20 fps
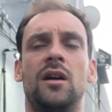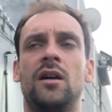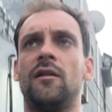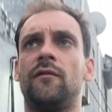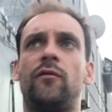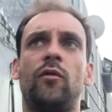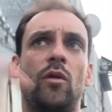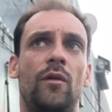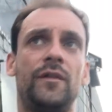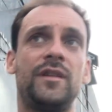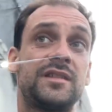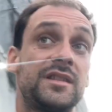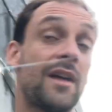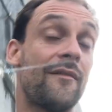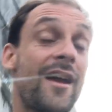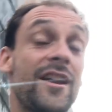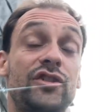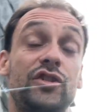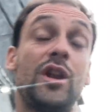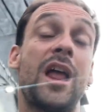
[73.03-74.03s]
for all this
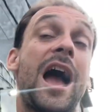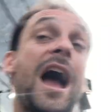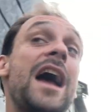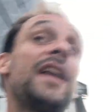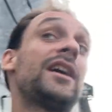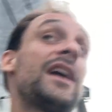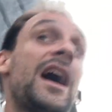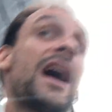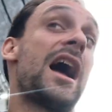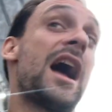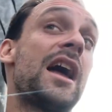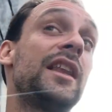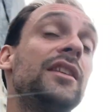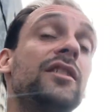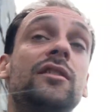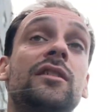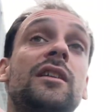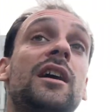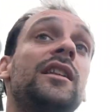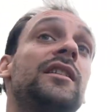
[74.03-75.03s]
stuff. Actually, I
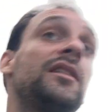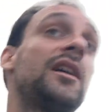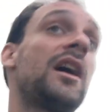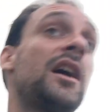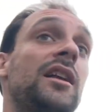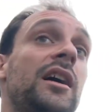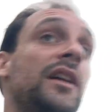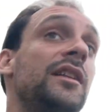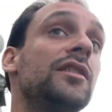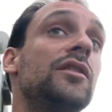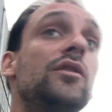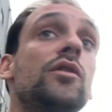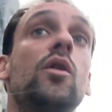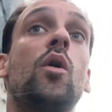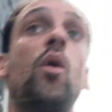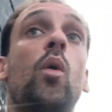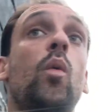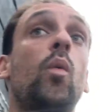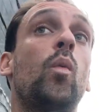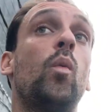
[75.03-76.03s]
didn't
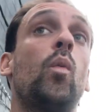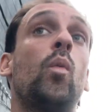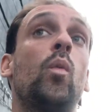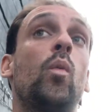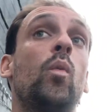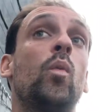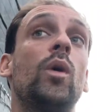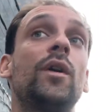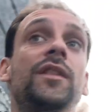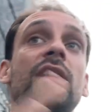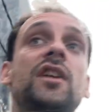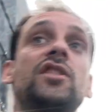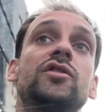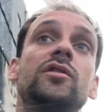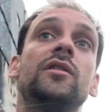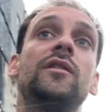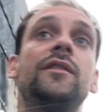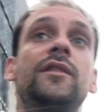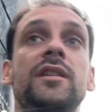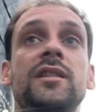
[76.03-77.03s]
know what
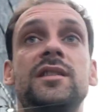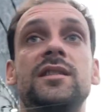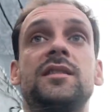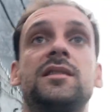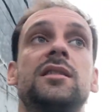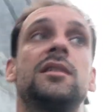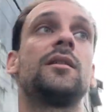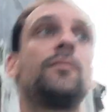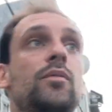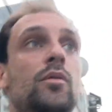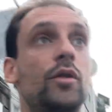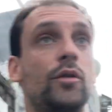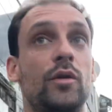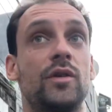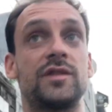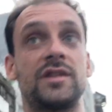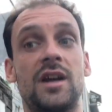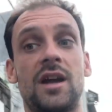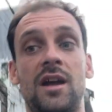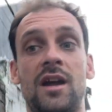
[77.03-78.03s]
actually these
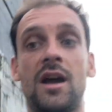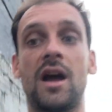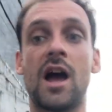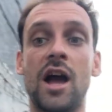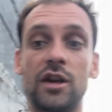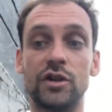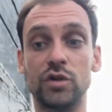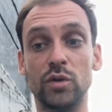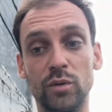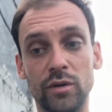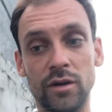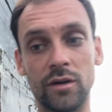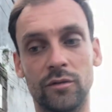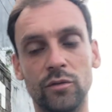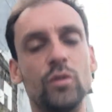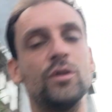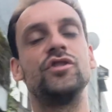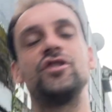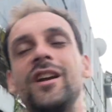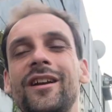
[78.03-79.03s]
products are doing.
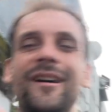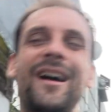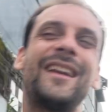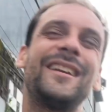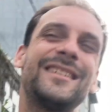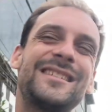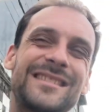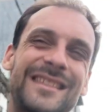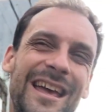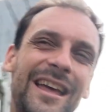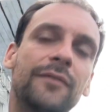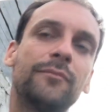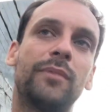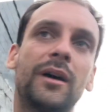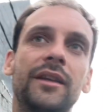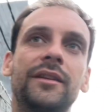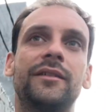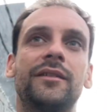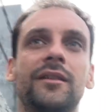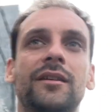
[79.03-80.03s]
In general, I understand,
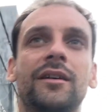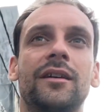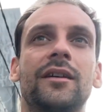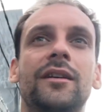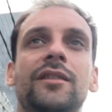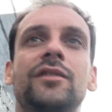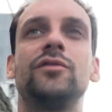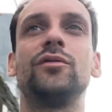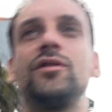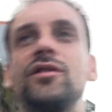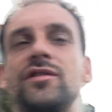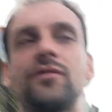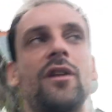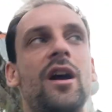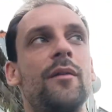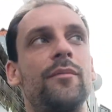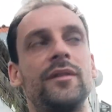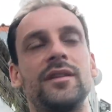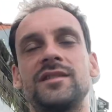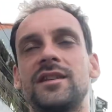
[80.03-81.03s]
but to
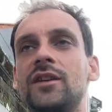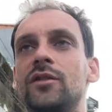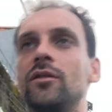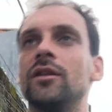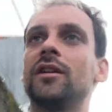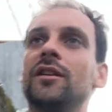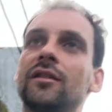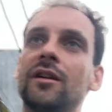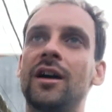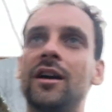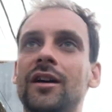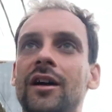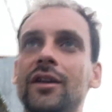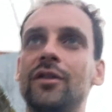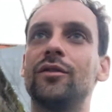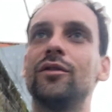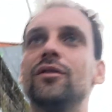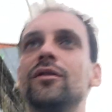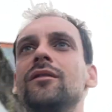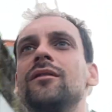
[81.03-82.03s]
describe this, I don't
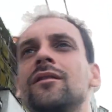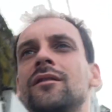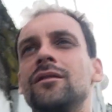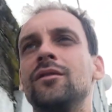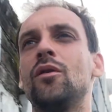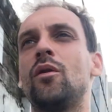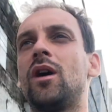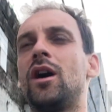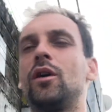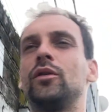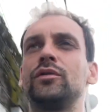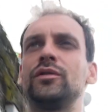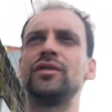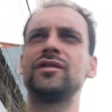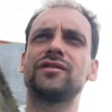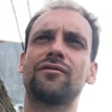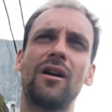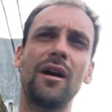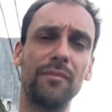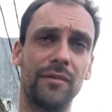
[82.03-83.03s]
know how to
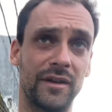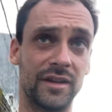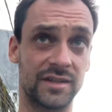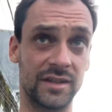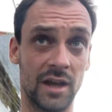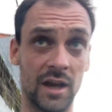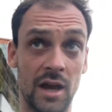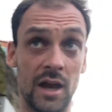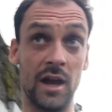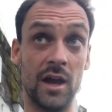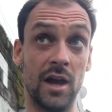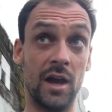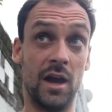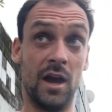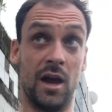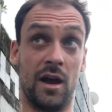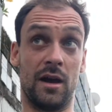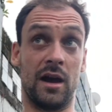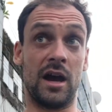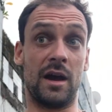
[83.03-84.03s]
describe this
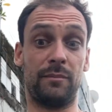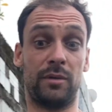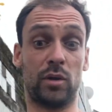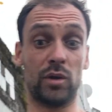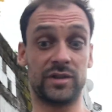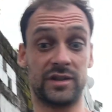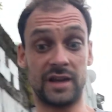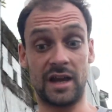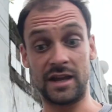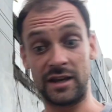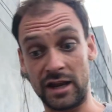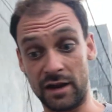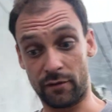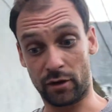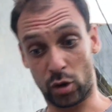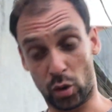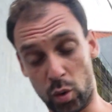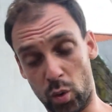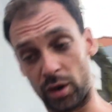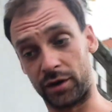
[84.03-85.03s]
because I
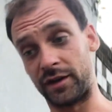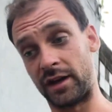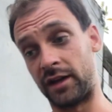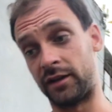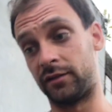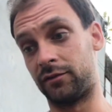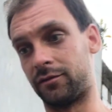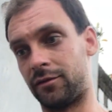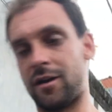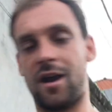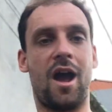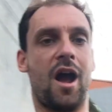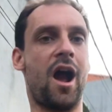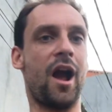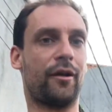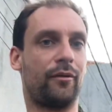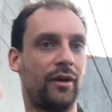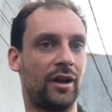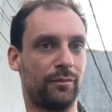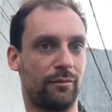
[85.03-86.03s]
never code, and
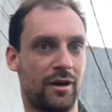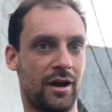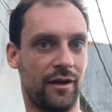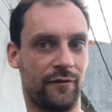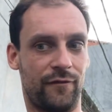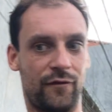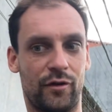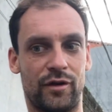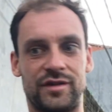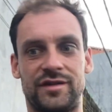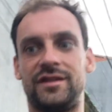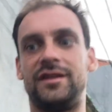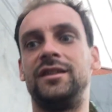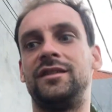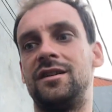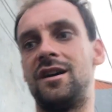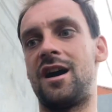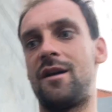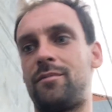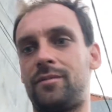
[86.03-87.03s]
I create my first
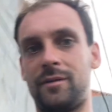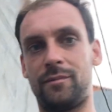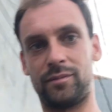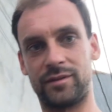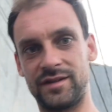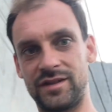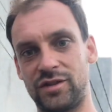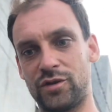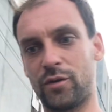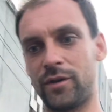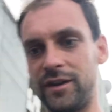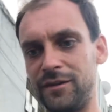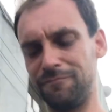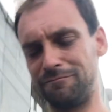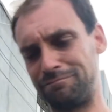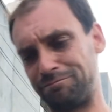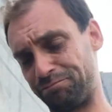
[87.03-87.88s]
GitHub repository.